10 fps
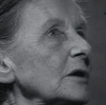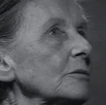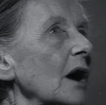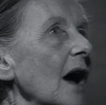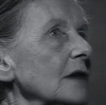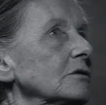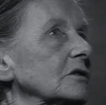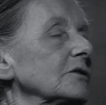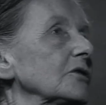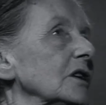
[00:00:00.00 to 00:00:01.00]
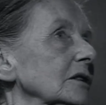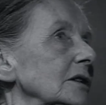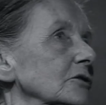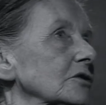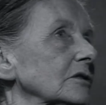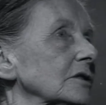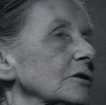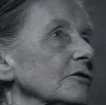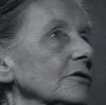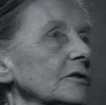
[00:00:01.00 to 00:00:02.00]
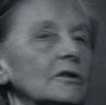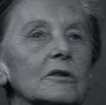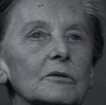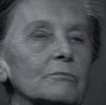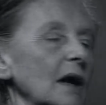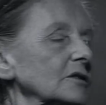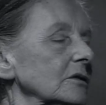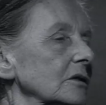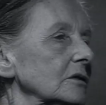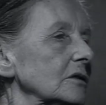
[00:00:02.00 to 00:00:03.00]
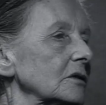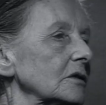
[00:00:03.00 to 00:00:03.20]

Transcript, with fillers: women were out of the legislative pattern.